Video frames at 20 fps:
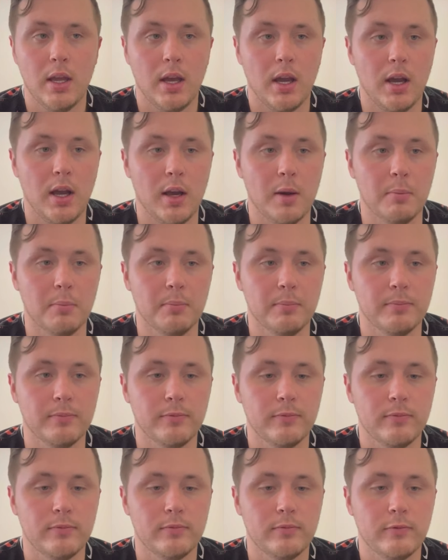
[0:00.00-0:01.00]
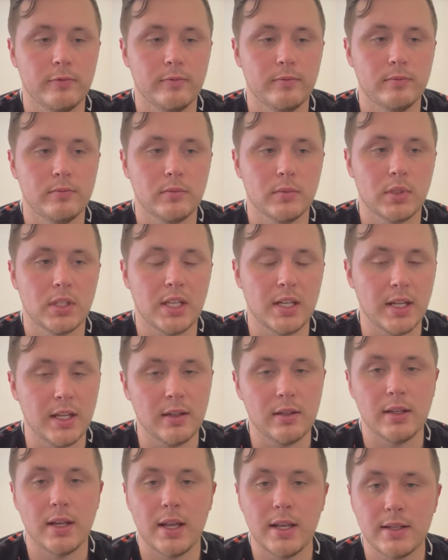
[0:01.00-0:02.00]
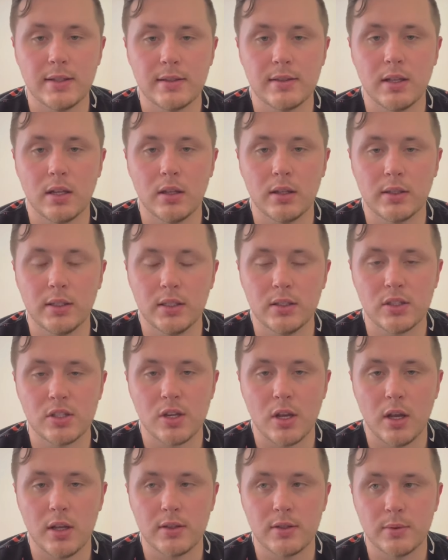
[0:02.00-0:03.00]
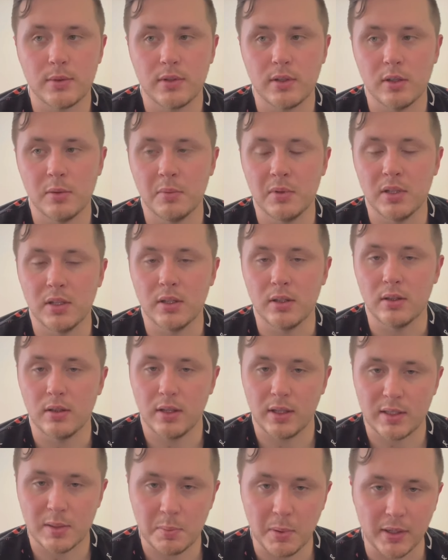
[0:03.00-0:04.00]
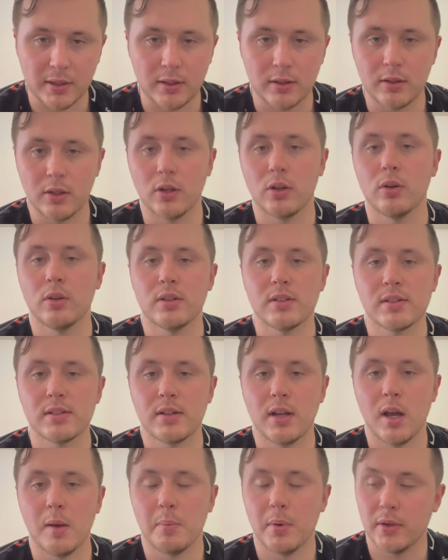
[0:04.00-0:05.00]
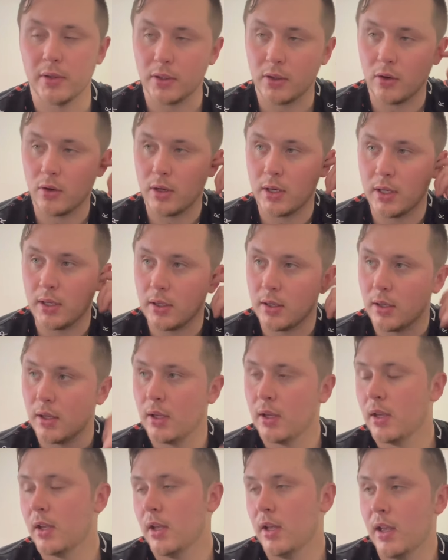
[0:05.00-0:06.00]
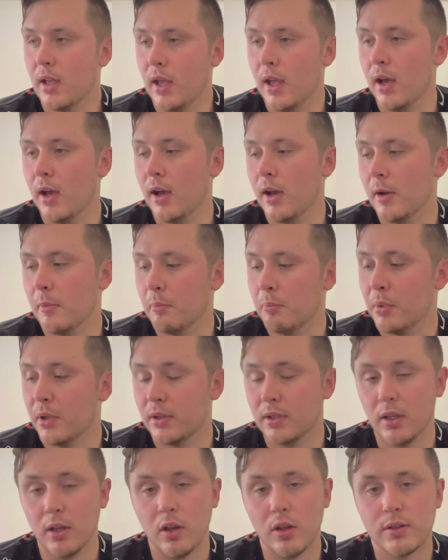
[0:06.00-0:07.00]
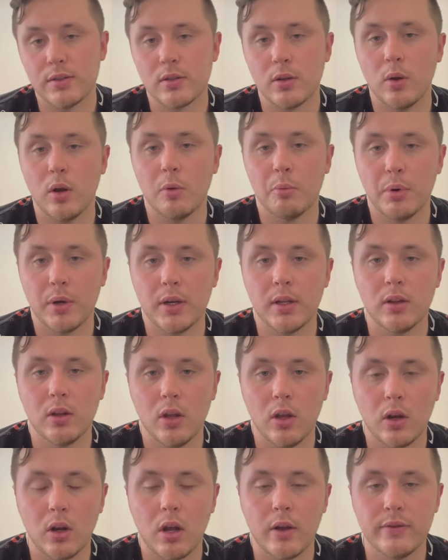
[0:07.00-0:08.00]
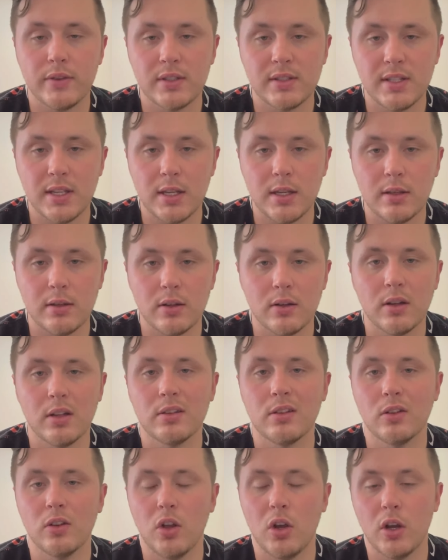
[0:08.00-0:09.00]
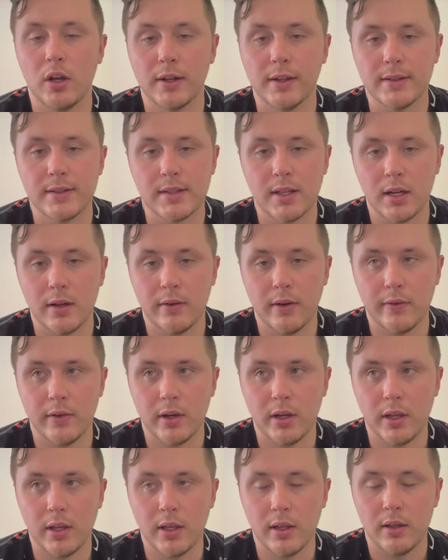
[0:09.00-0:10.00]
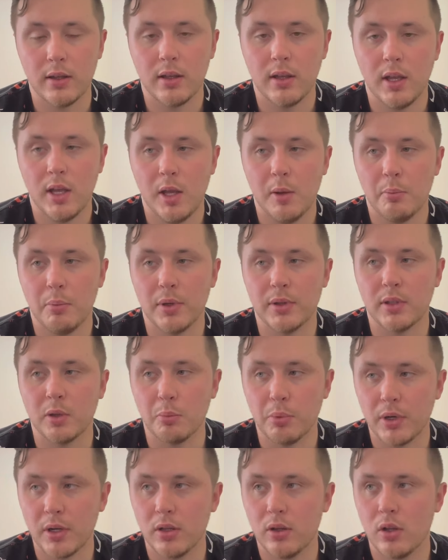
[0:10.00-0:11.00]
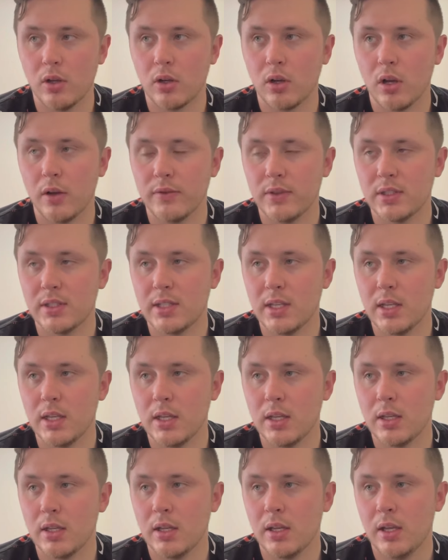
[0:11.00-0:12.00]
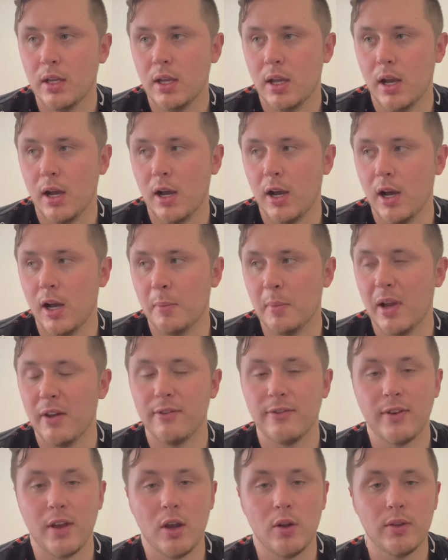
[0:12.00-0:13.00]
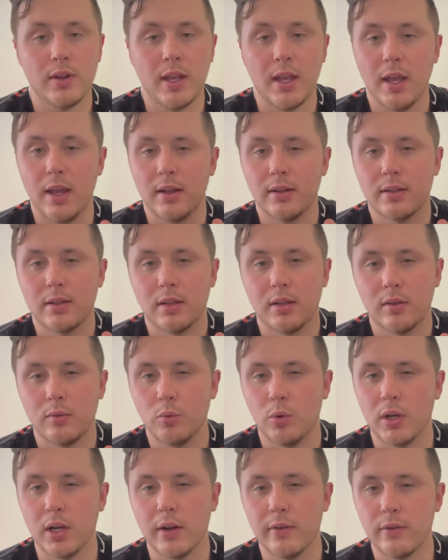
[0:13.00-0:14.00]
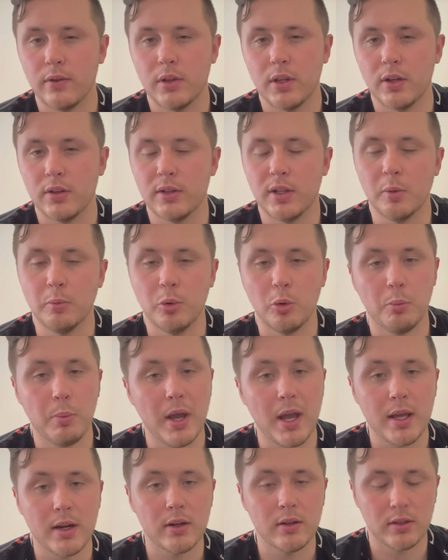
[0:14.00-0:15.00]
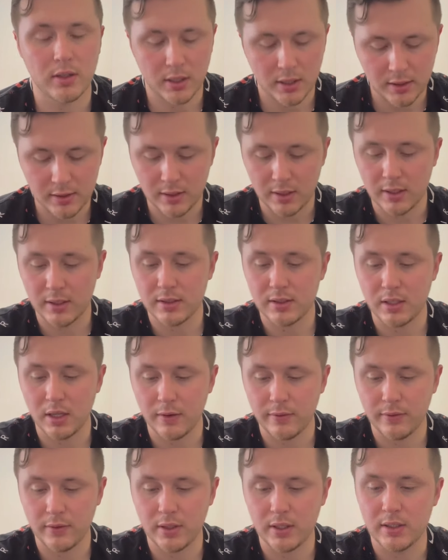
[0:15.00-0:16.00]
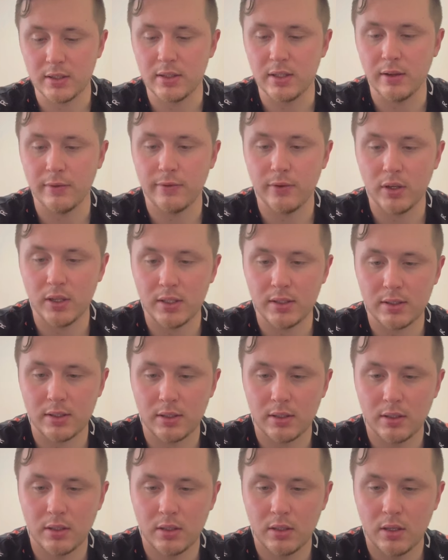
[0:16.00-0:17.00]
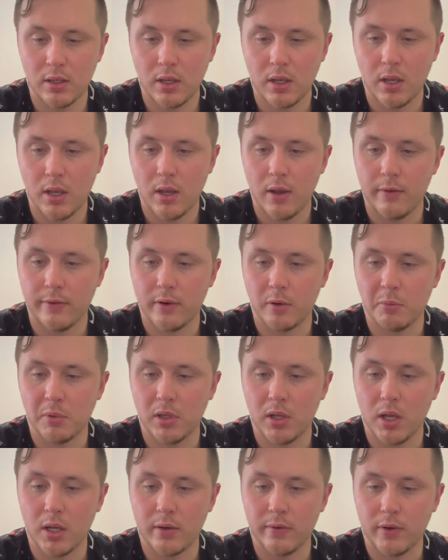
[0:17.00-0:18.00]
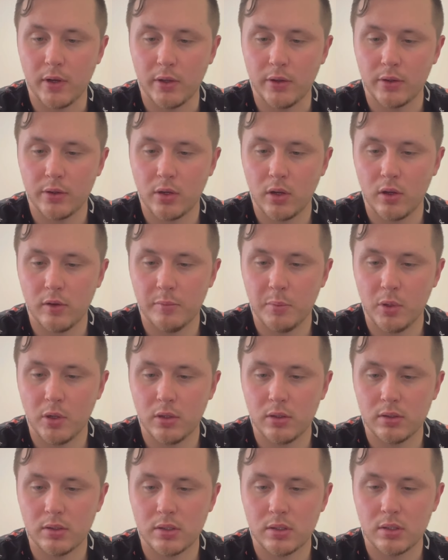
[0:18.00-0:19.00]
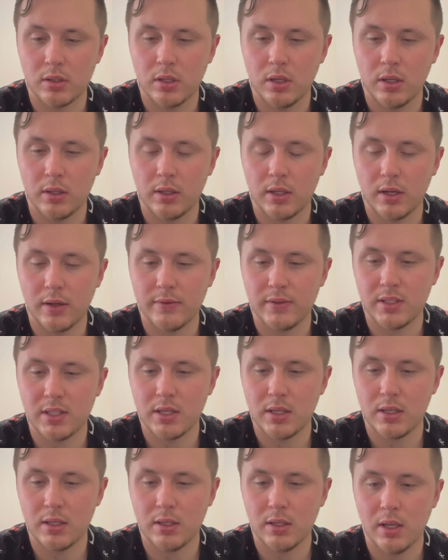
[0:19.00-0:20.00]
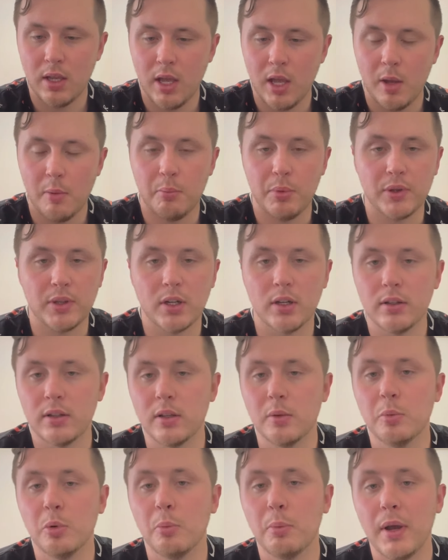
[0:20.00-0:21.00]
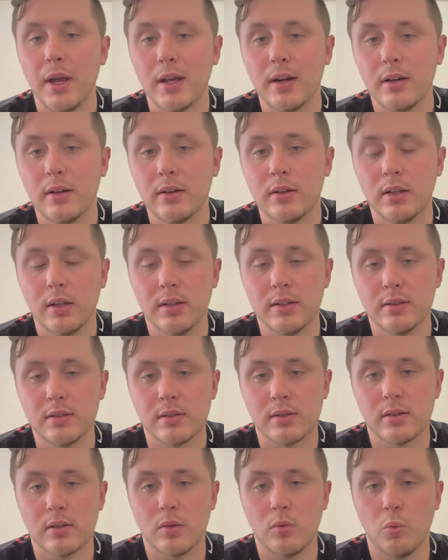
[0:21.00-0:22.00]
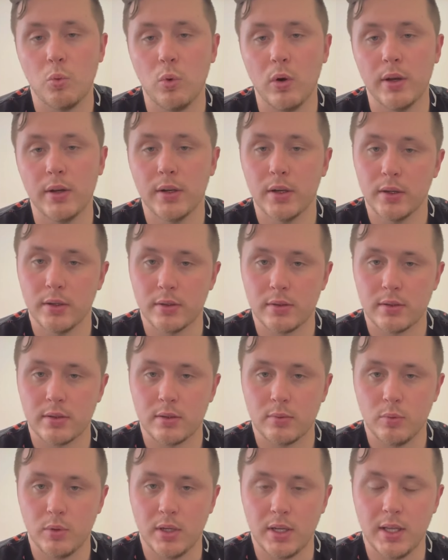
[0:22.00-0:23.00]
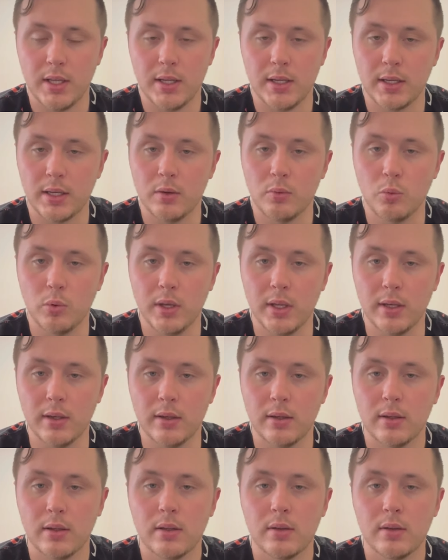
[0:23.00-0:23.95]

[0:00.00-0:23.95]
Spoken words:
Can hit nice, delicate shots with them and expect that they're going to stop on the green. But they also are pretty long off the tee. They're not the longest that I've ever hit, but they're pretty long off the tee. I found that whatever their dimple pattern does, it is definitely different from a lot of other golf balls that I've seen, but their dimple pattern does wonders when hitting in wind.